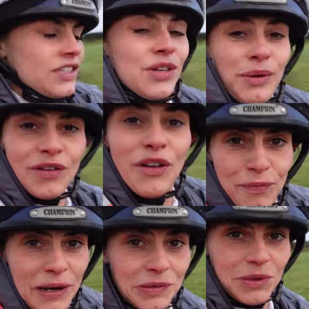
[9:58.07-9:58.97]
So if you've
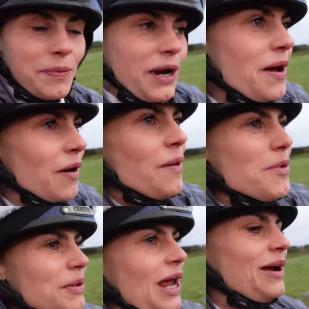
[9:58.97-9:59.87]
been to Will Buller,
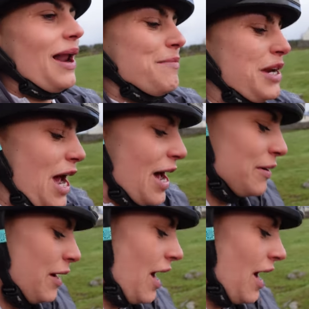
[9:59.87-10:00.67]
comment below, let me know.